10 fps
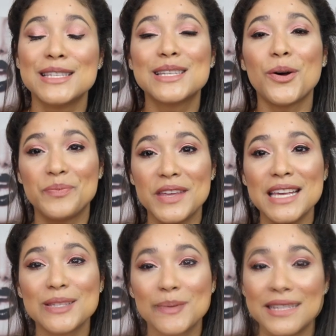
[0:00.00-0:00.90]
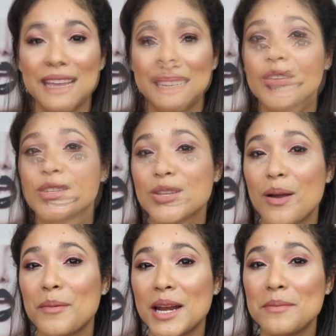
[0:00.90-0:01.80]
So this was exciting. So
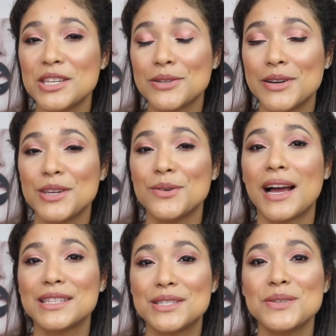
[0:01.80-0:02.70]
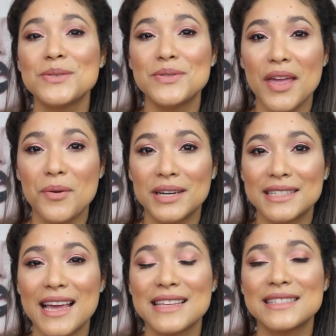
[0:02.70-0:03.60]
I'm gonna be showing you a two-day wear
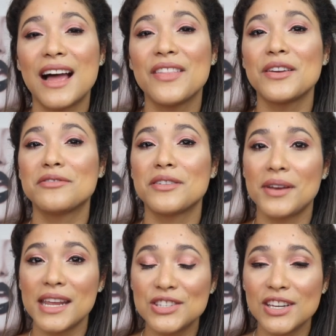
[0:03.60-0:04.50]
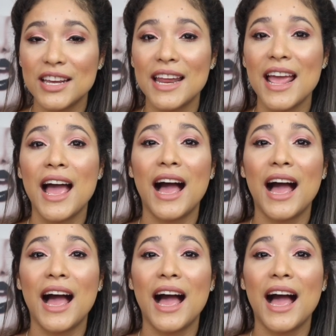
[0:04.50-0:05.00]
test on the foundation,